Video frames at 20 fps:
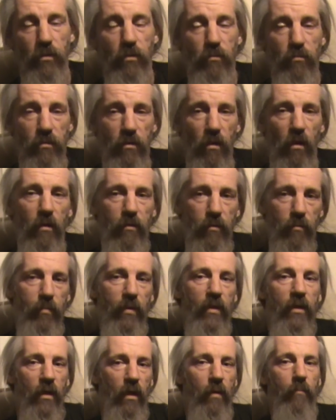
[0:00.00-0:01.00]
You start to
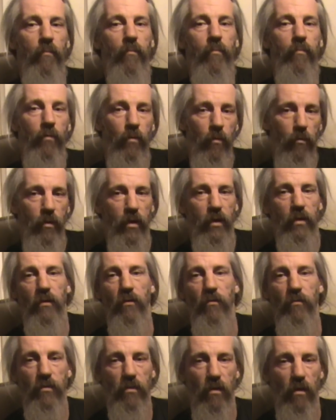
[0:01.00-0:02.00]
become brewing,
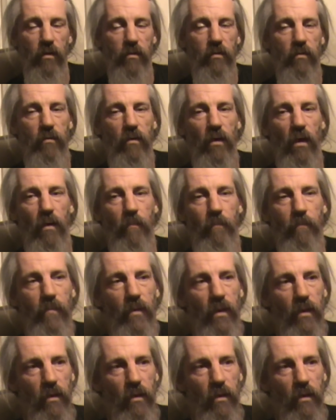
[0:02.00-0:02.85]
you start to become